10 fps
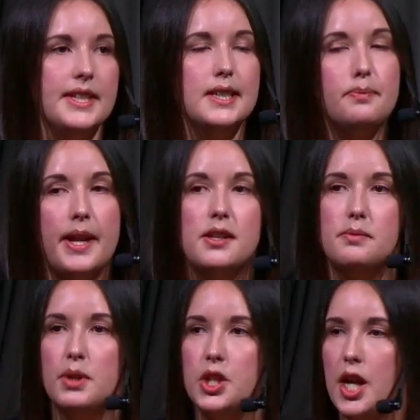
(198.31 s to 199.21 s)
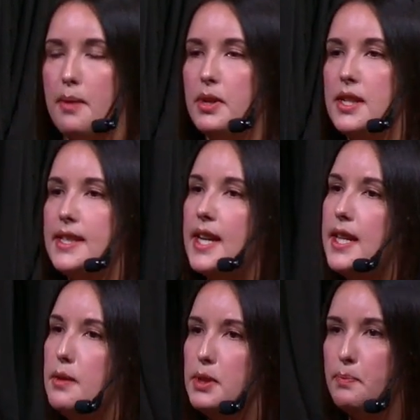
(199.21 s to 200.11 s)
and spend as much time understanding
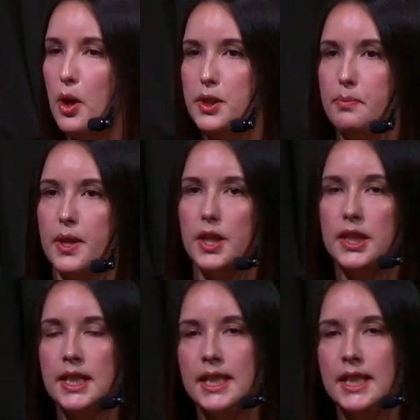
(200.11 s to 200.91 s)
them as possible.